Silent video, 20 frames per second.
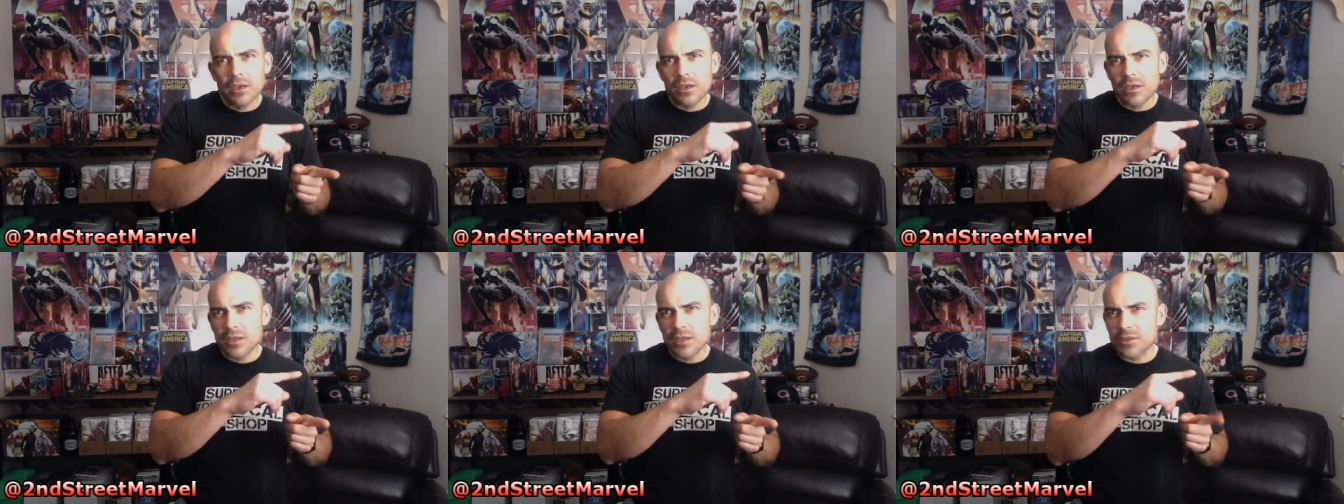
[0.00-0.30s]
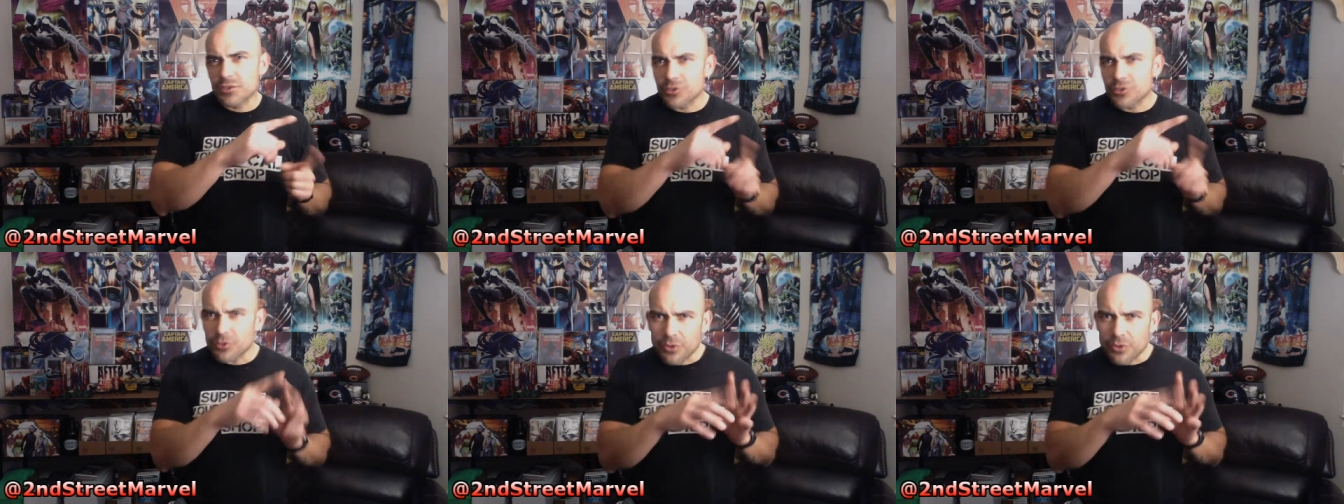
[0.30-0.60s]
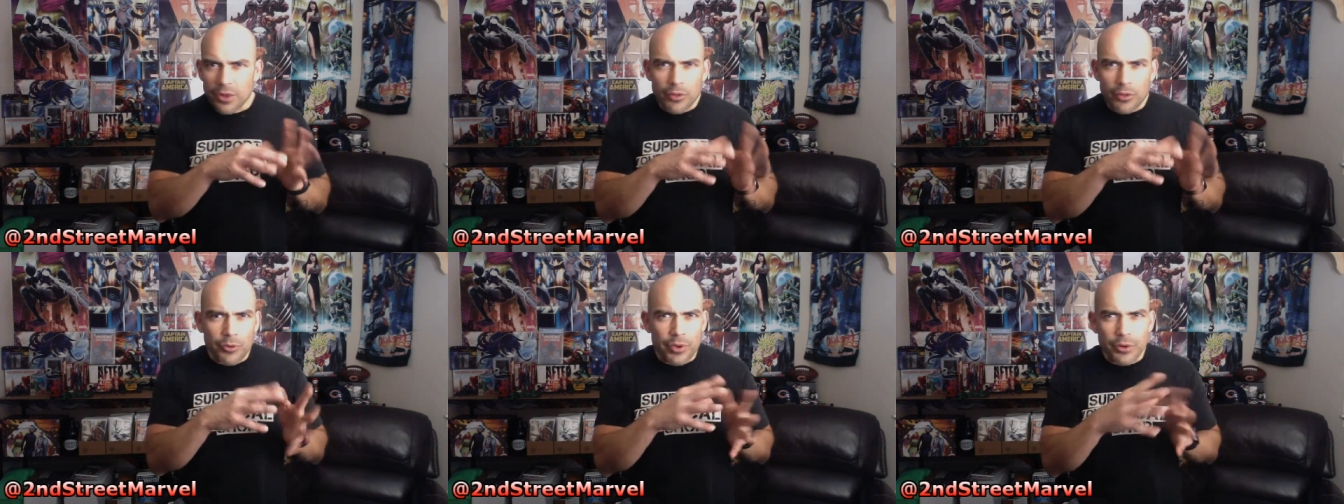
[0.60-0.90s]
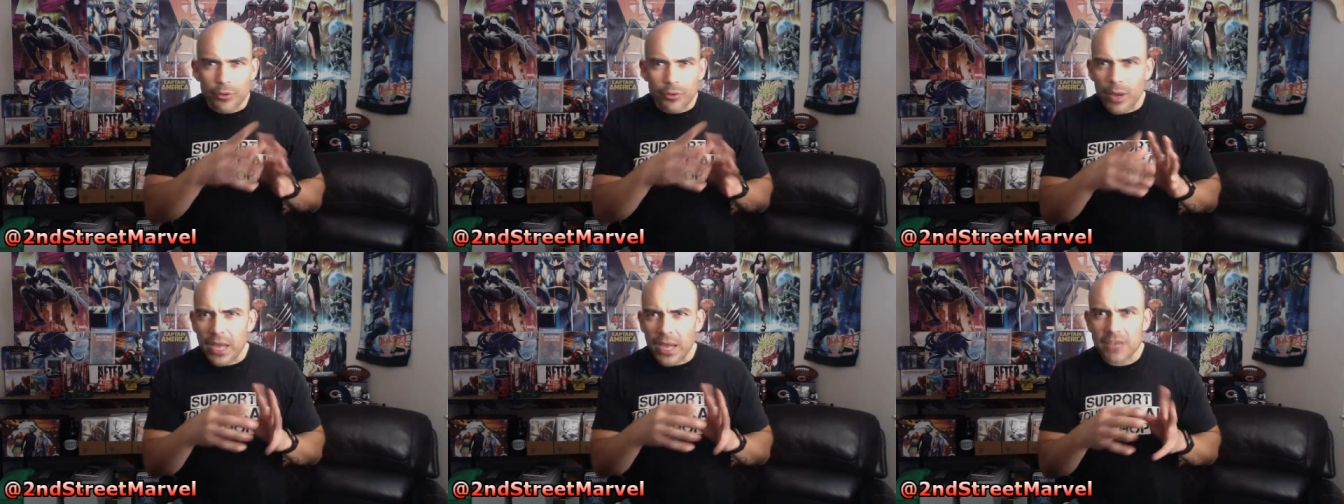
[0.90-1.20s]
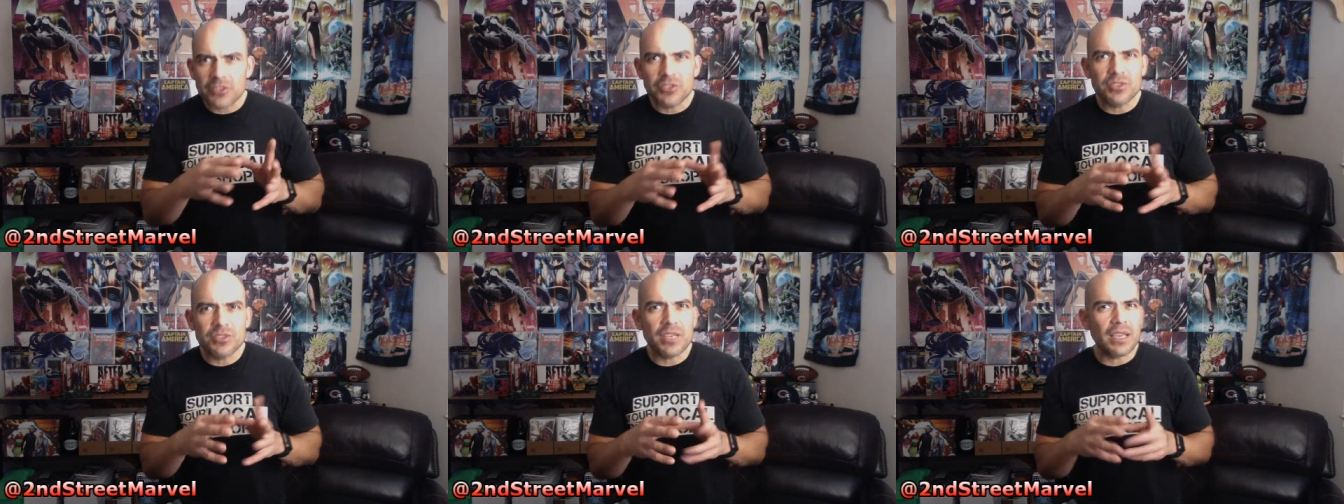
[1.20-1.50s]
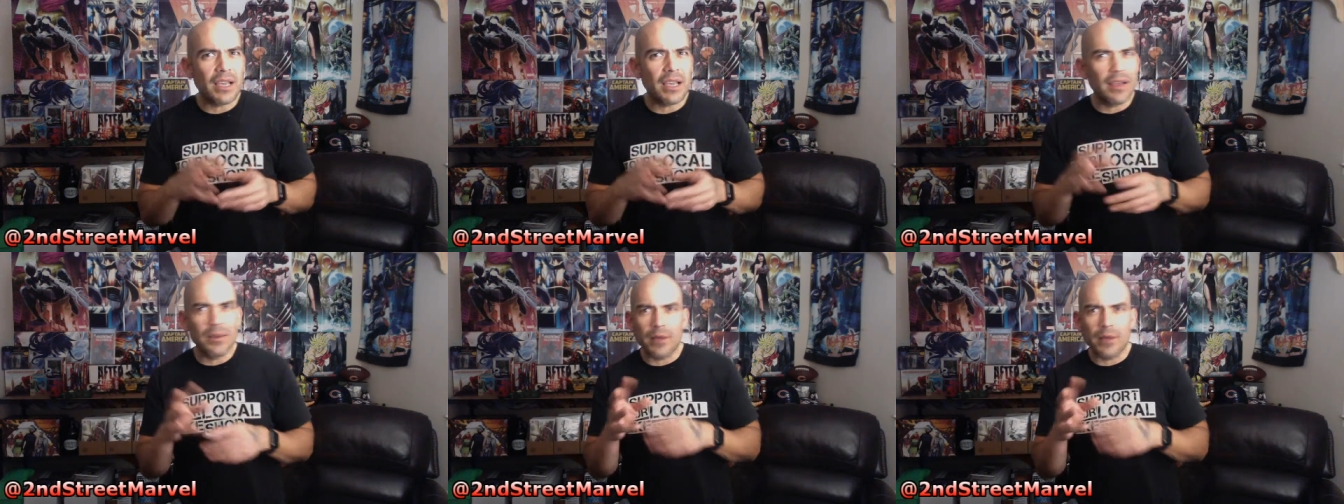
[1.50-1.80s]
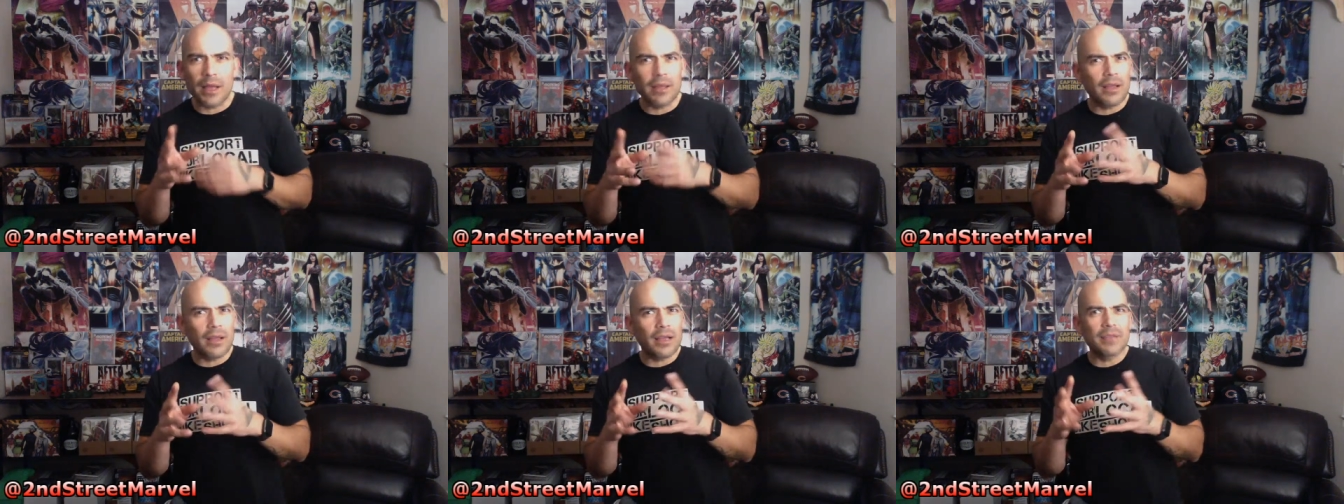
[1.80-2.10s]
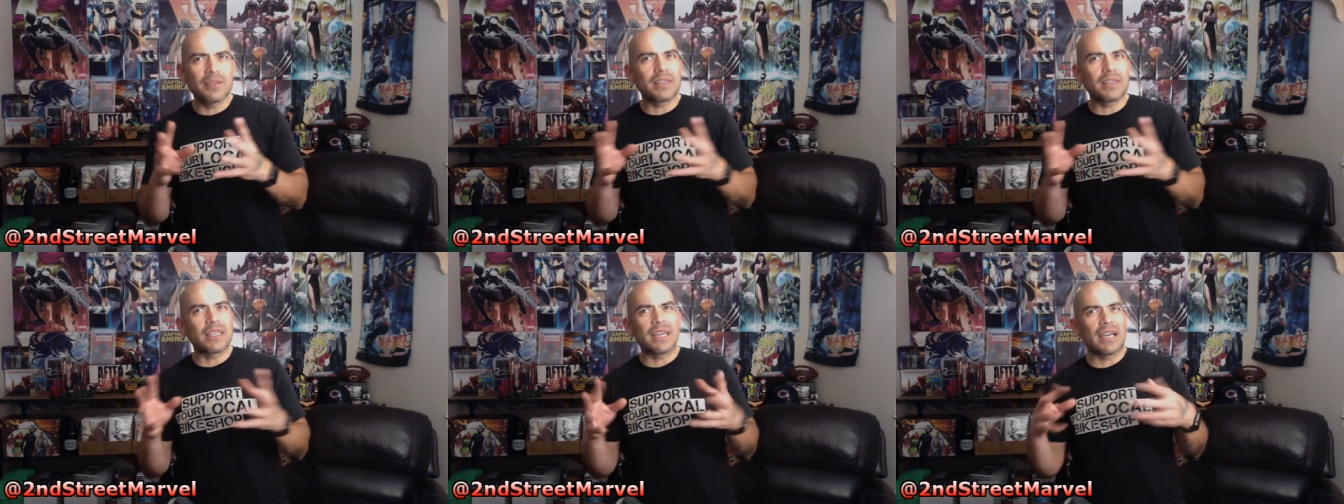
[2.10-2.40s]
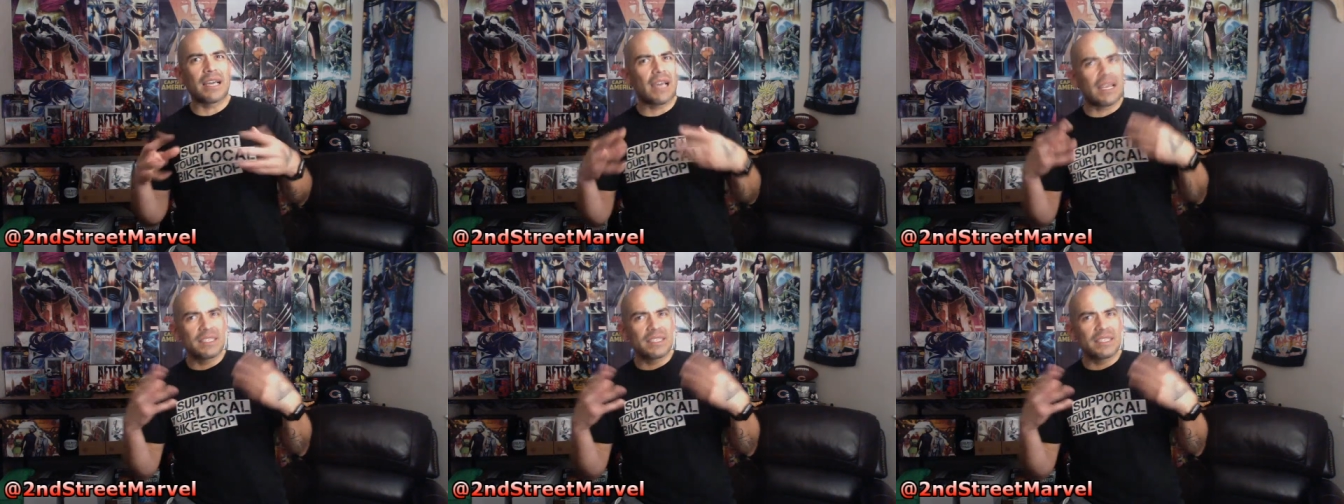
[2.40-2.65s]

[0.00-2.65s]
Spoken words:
And certain other interactions, like I